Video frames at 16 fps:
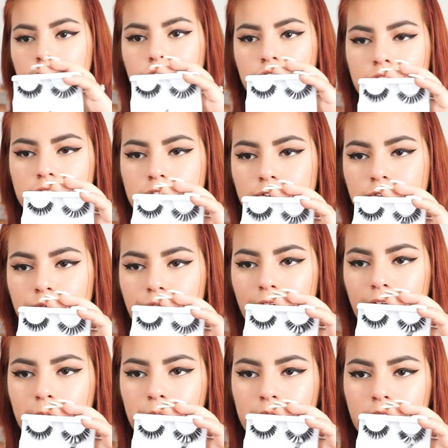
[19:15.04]
just
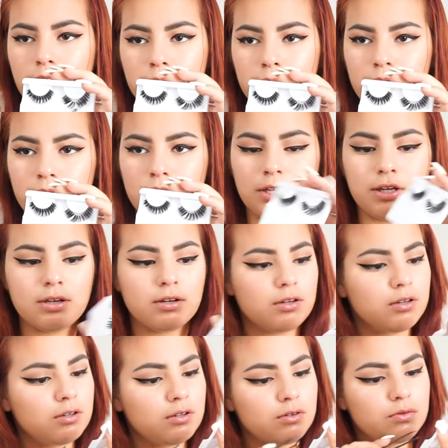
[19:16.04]
grab it and pull it,
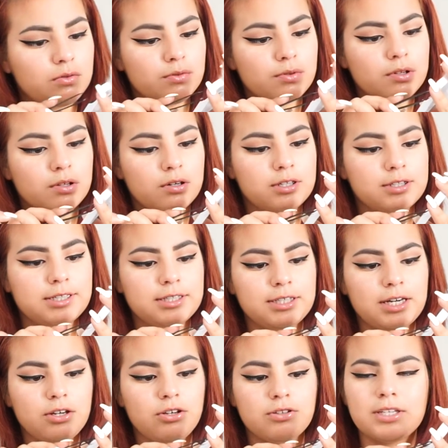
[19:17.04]
because that's
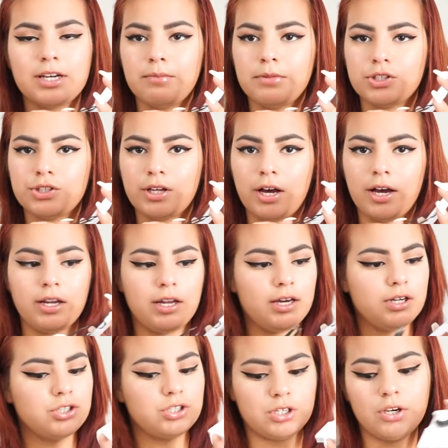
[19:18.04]
how you damage the
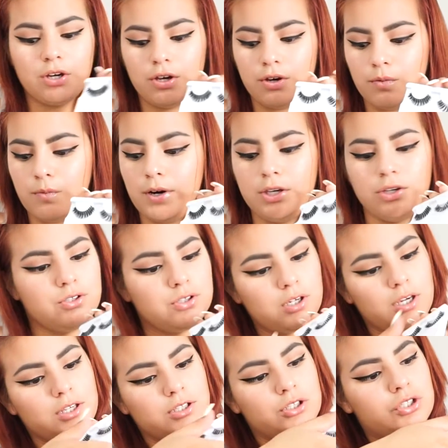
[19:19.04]
eyelash. What you do
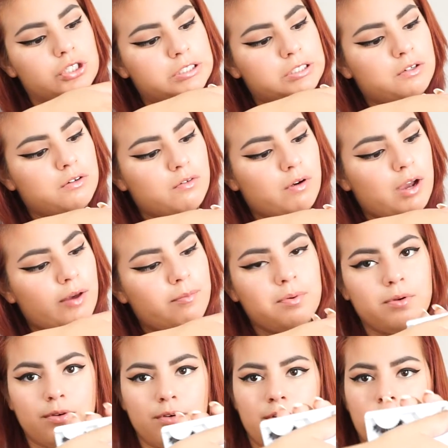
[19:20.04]
is you just grab,
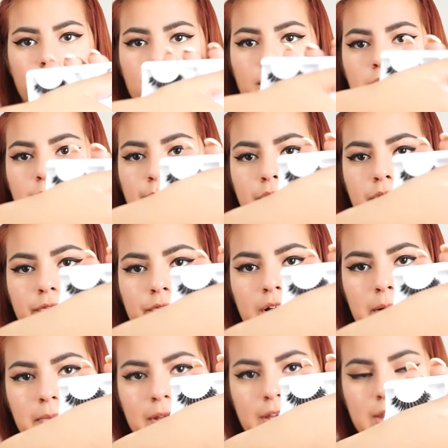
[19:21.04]
you put your
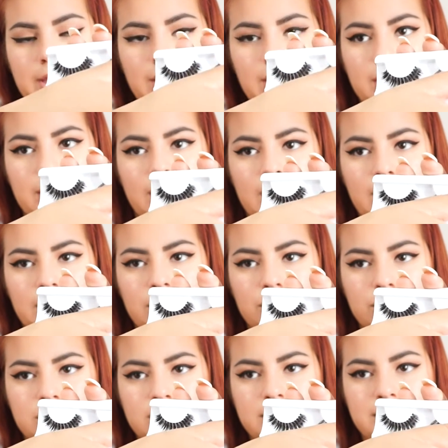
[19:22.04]
thumb like that and you
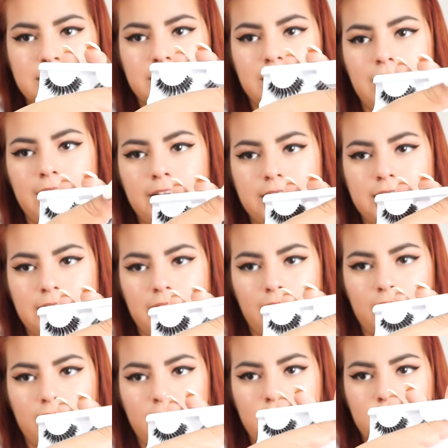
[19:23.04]
just slide it
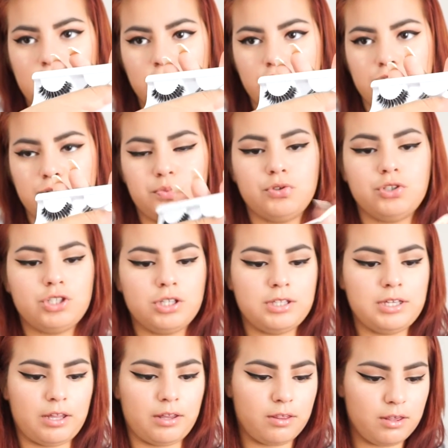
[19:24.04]
down. Just push it
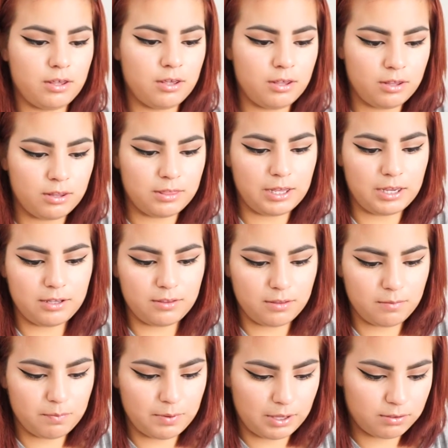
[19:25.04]
down. That is
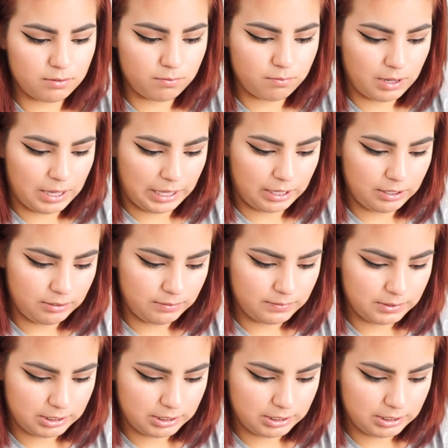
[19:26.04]
the best way